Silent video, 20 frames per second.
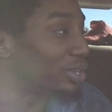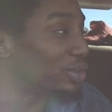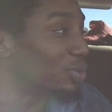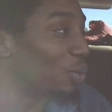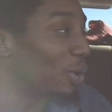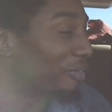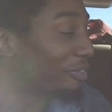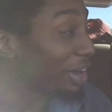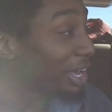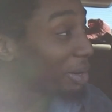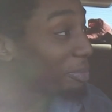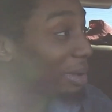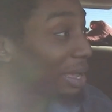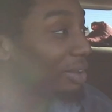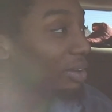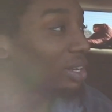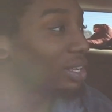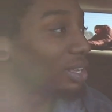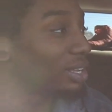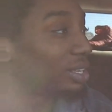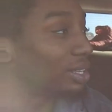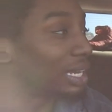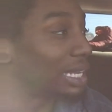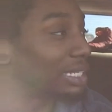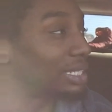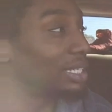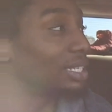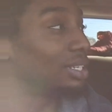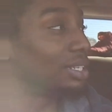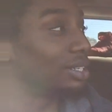You wanna fight about it?
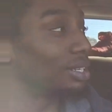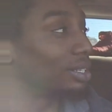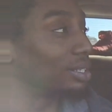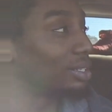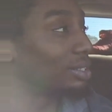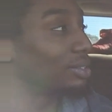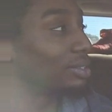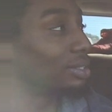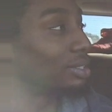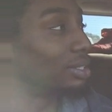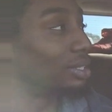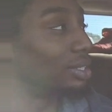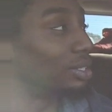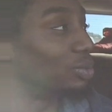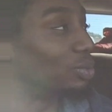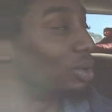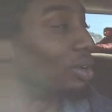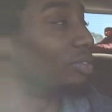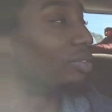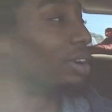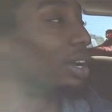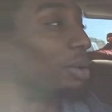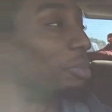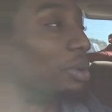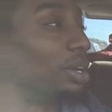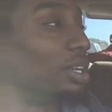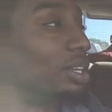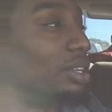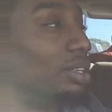That's it. You wanna fight about it?